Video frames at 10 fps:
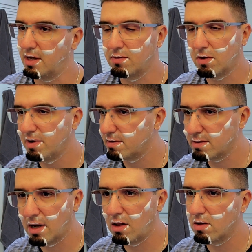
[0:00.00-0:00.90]
it. It will be
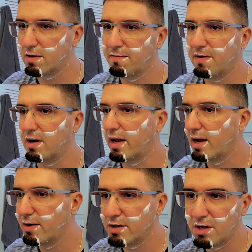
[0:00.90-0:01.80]
a lot of fun, I
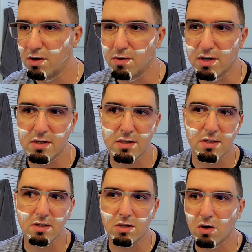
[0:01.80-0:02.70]
guarantee you.
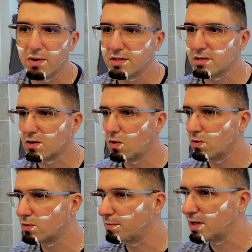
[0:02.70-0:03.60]
It's always
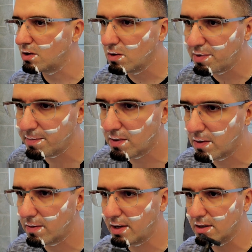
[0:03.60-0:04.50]
cool to meet new
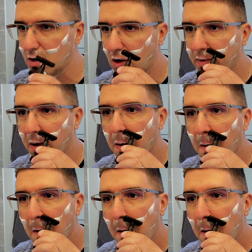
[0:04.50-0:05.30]
people in the hobby.